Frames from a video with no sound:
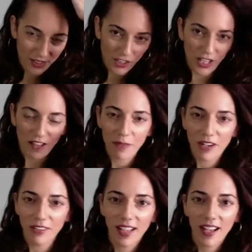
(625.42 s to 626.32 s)
she'll have
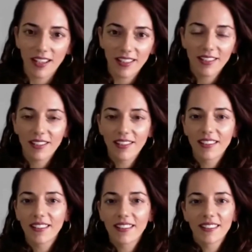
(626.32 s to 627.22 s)
better luck. Yeah.
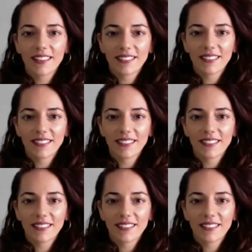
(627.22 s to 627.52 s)
But